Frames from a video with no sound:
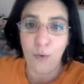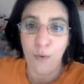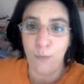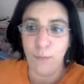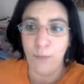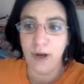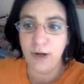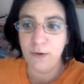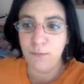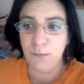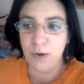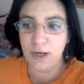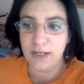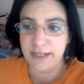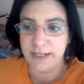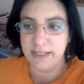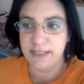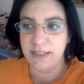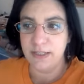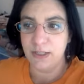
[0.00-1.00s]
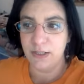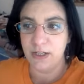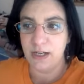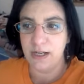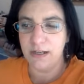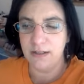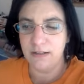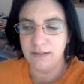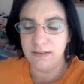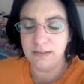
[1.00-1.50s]
one was
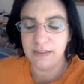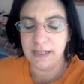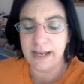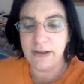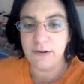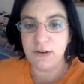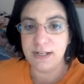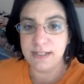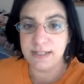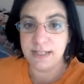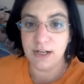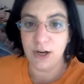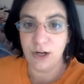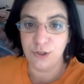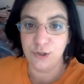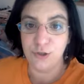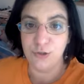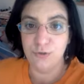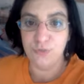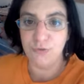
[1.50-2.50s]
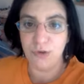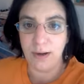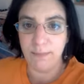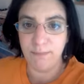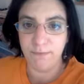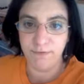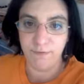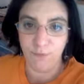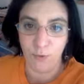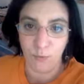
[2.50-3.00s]
the layout I did on TrueScript
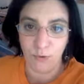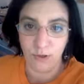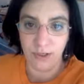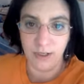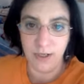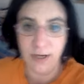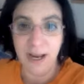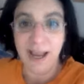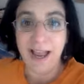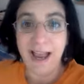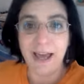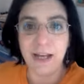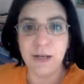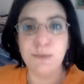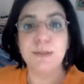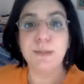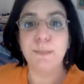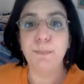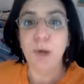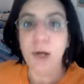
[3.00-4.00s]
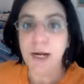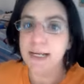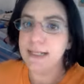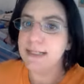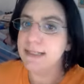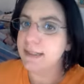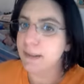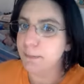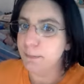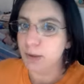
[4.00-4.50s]
4, and it was a pretty
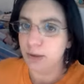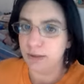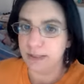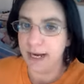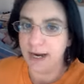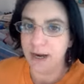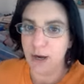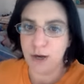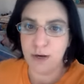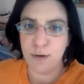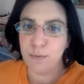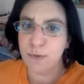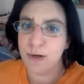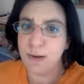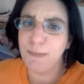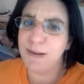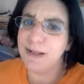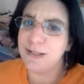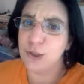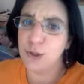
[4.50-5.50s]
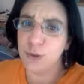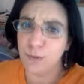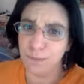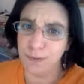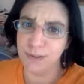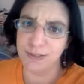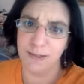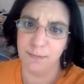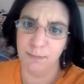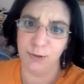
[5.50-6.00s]
simple layout and would have been super
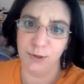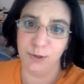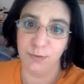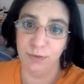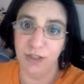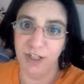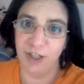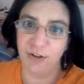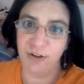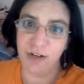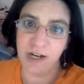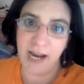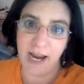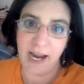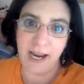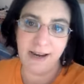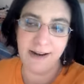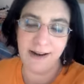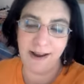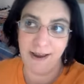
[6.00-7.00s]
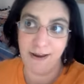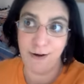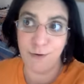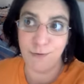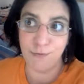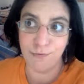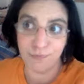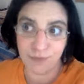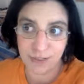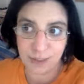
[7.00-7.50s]
simple to recreate. And
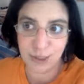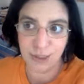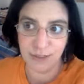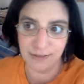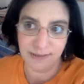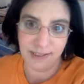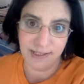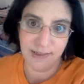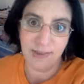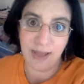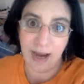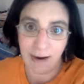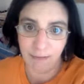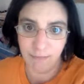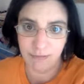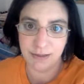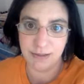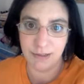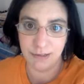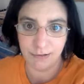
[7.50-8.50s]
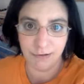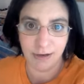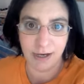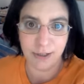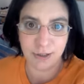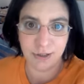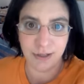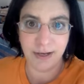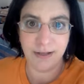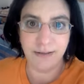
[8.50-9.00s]
originally, that was the
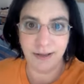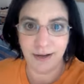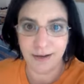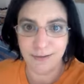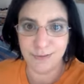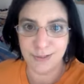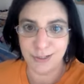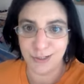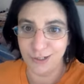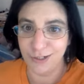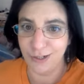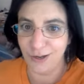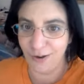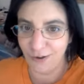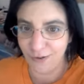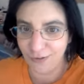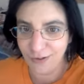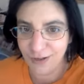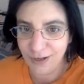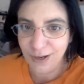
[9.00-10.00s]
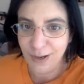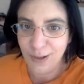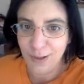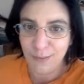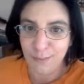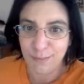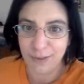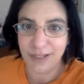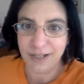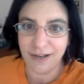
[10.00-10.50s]
direction I thought I was going to go
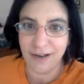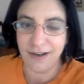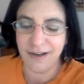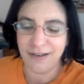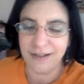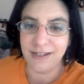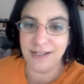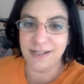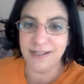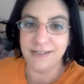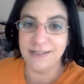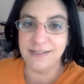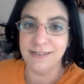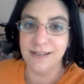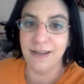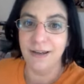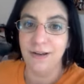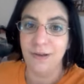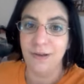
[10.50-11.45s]
because